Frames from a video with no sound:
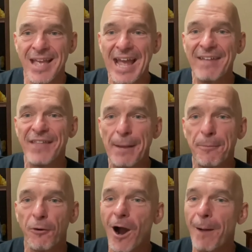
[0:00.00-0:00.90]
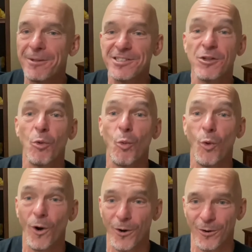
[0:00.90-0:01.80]
and they promise the
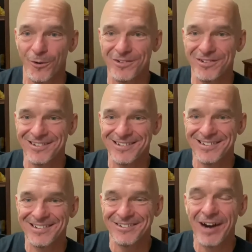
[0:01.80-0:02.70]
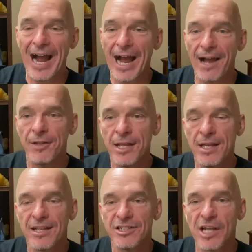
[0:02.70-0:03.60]
world, right?
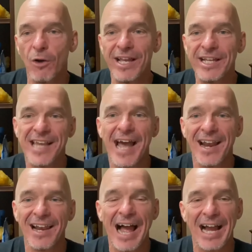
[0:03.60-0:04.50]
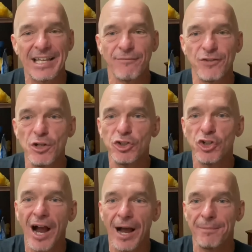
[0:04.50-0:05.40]
So it's kind of like if you
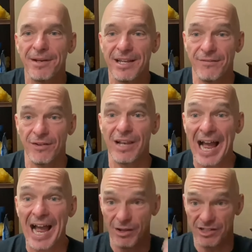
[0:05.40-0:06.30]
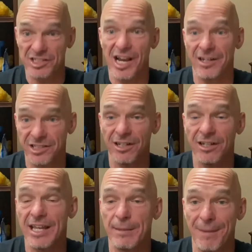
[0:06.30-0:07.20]
drop, if like Sasha
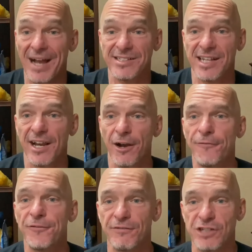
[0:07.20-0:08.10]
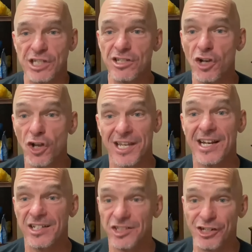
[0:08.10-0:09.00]
and myself, if she's
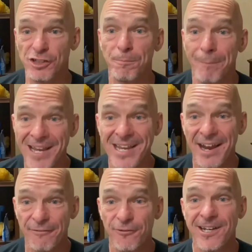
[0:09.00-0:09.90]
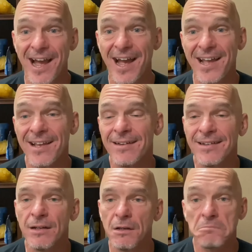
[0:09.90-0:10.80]
looking at just me every day,
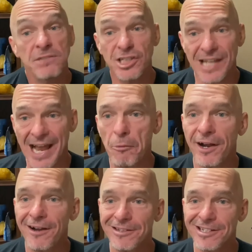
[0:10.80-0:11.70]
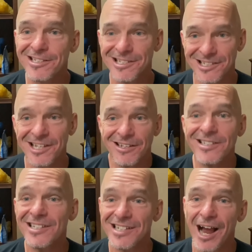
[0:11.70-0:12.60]
she's like, well, this is
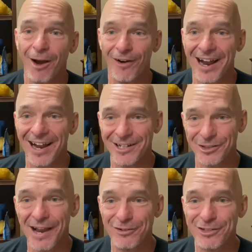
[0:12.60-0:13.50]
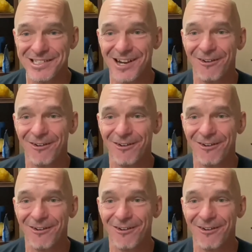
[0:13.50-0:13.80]
this is all right. Travis is